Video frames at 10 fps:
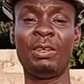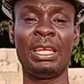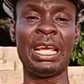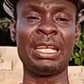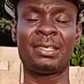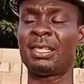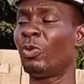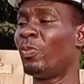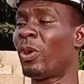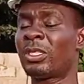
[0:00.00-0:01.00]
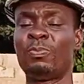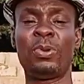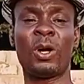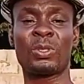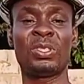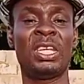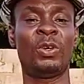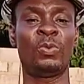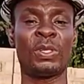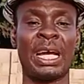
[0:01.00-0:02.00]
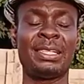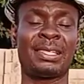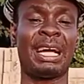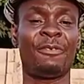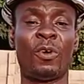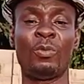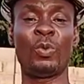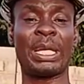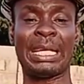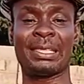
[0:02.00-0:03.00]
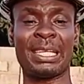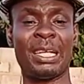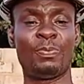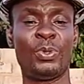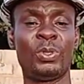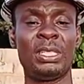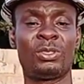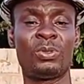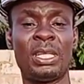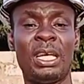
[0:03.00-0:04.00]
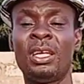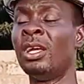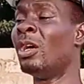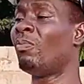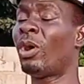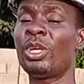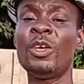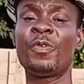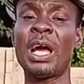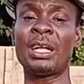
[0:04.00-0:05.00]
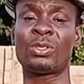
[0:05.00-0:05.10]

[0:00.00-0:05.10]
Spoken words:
let's say we bought block today, we can start building today. But if you are